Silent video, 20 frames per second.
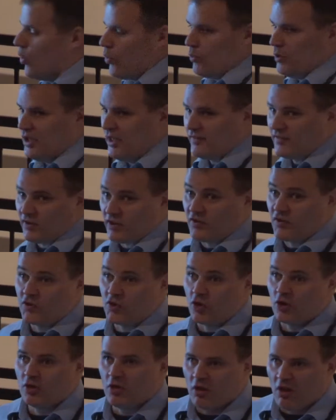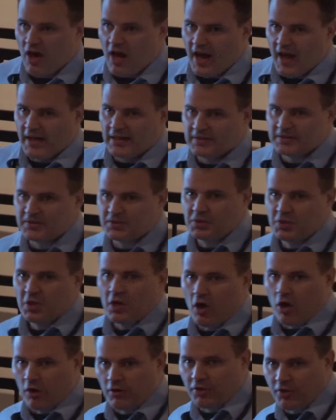We need to externalize
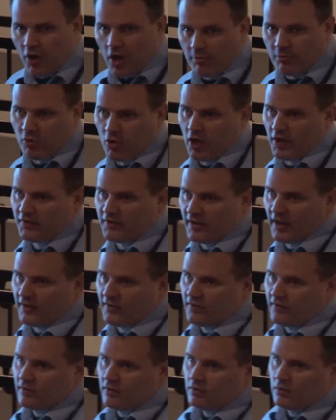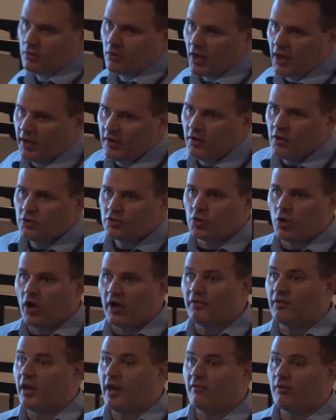our thought process, right? So
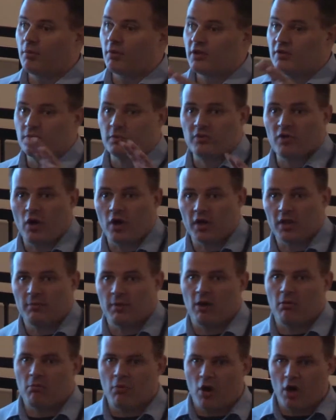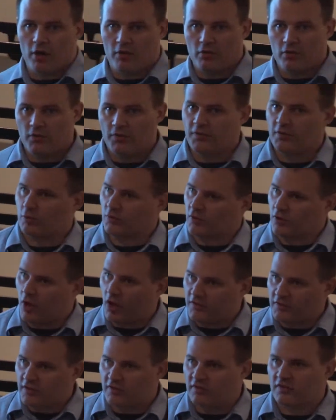everybody's been talking about models. There was
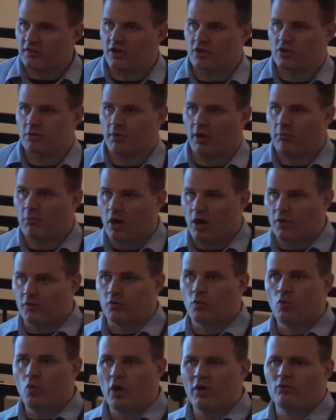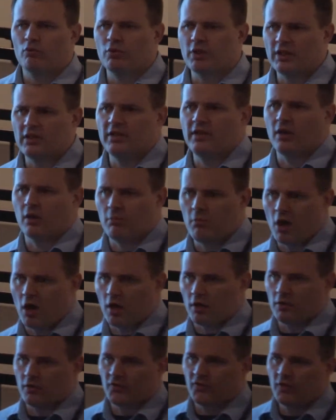lots of discussion about models. What really are
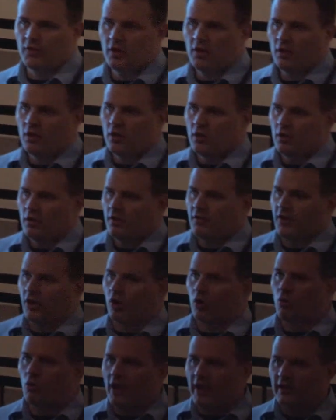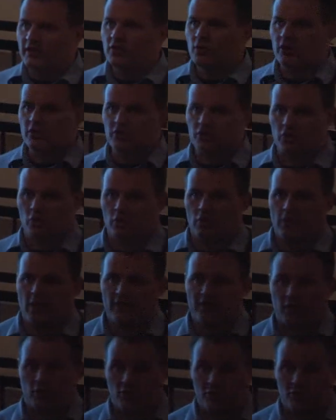models? They're a way to externalize our